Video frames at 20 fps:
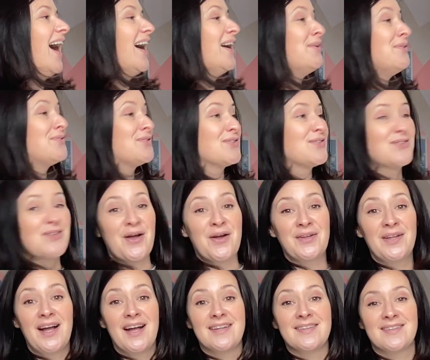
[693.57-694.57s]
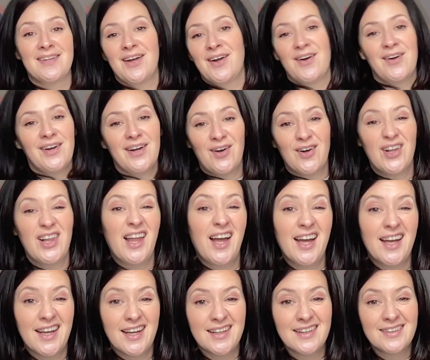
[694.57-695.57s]
It was just so nice. So I got a
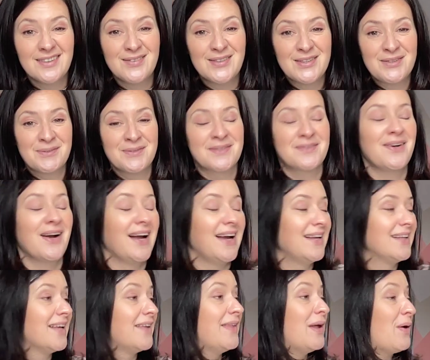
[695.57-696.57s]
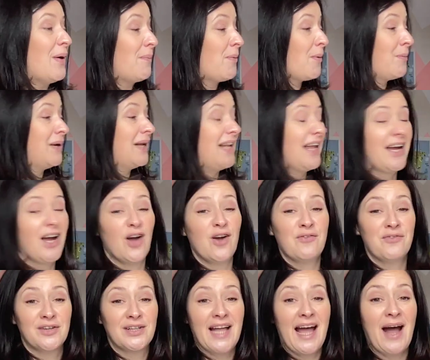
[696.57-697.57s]
lie-in, which was great, and they were probably like
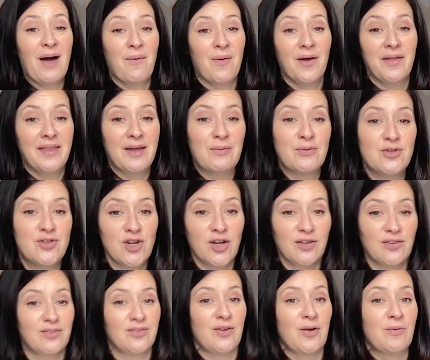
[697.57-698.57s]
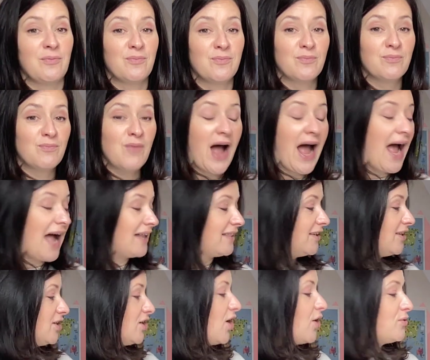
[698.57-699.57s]
over an hour. They were just had
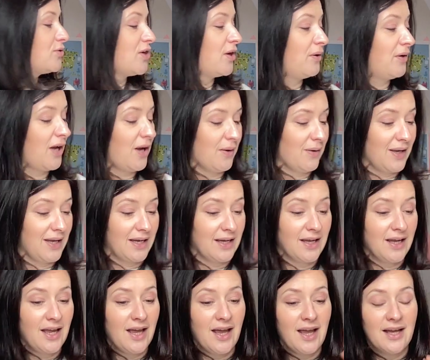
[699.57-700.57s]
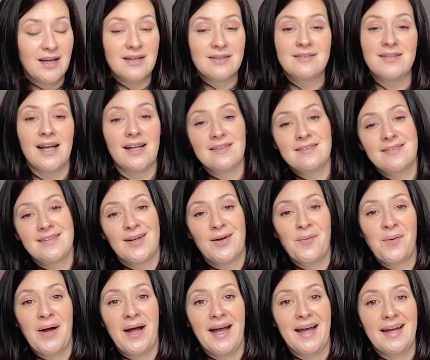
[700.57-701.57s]
the Yoto going, dancing
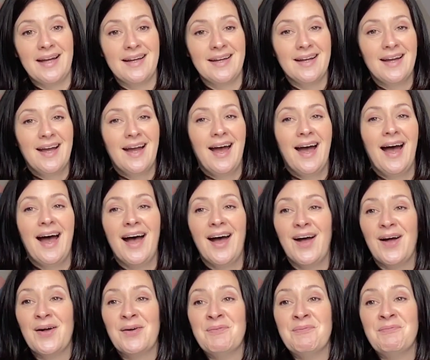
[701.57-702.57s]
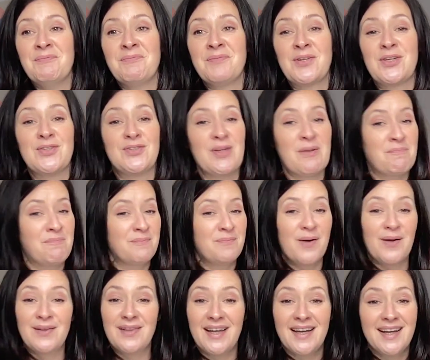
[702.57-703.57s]
away,
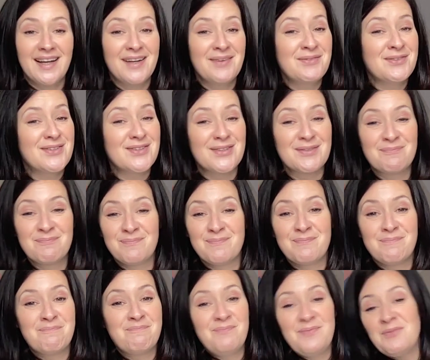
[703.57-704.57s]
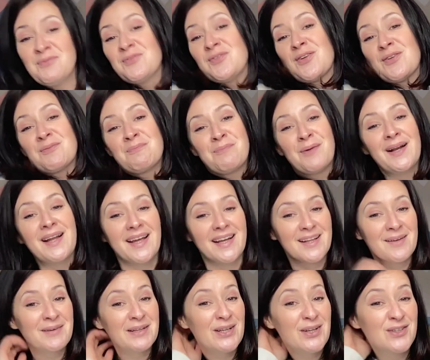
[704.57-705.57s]
but like it's just
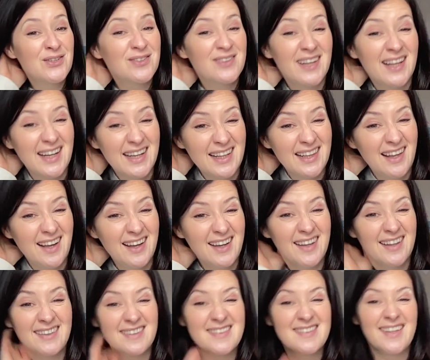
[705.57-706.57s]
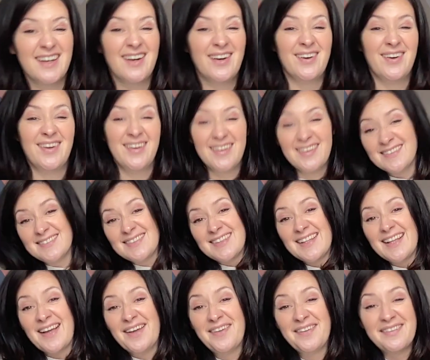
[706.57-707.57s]
brilliant. I mean, who doesn't like a lion? So
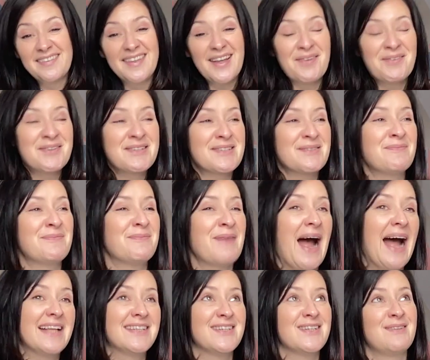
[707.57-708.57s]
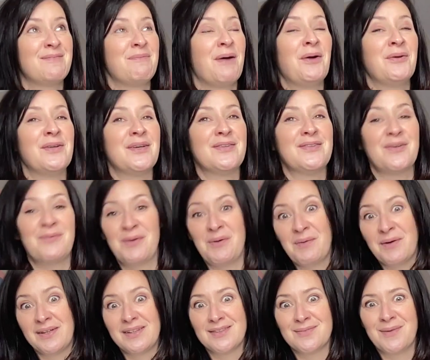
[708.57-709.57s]
that was an added bonus that we
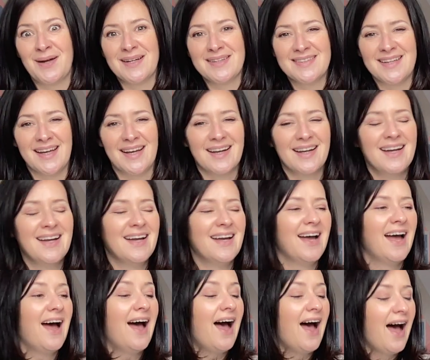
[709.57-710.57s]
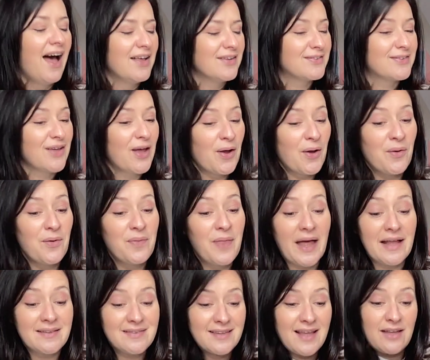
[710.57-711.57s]
weren't expecting. So
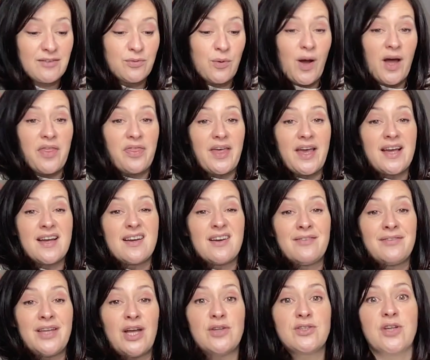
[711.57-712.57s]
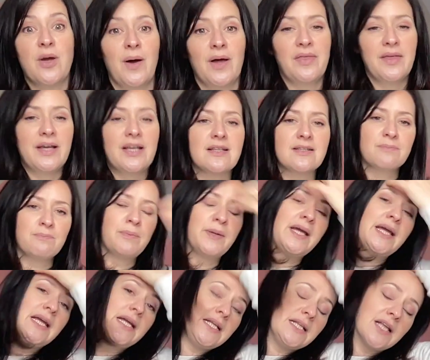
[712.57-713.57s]
that's what I think of the Yoto. I think it's
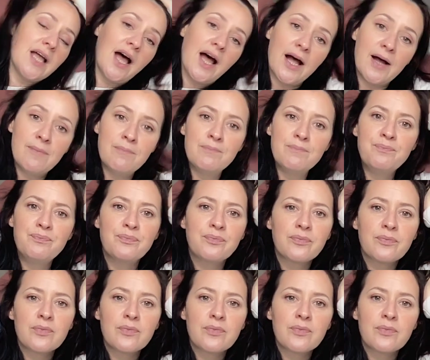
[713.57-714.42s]
been a